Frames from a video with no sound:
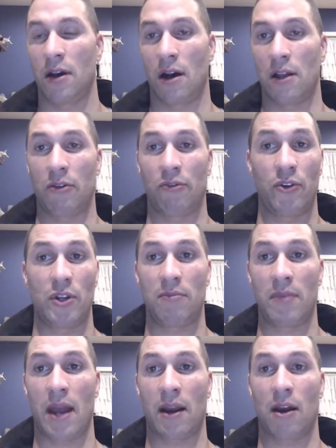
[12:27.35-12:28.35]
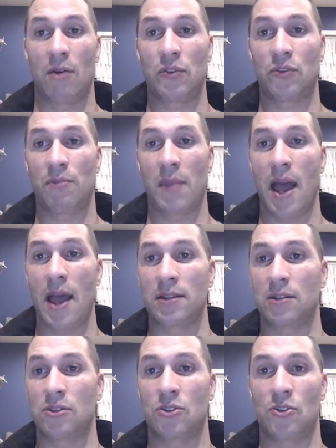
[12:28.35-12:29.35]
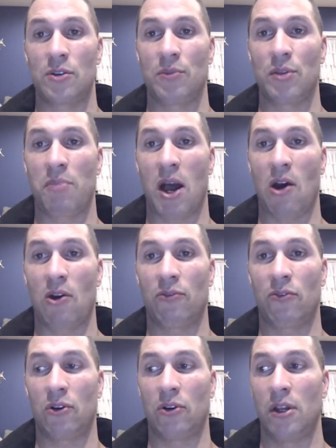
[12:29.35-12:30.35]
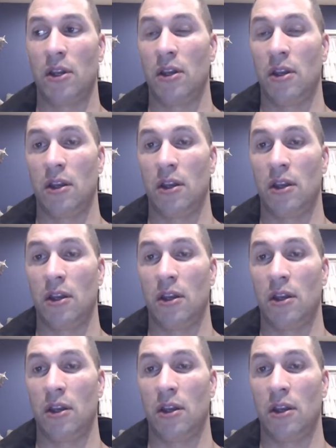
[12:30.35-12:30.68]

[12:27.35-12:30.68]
And the freedom that comes from that is extremely powerful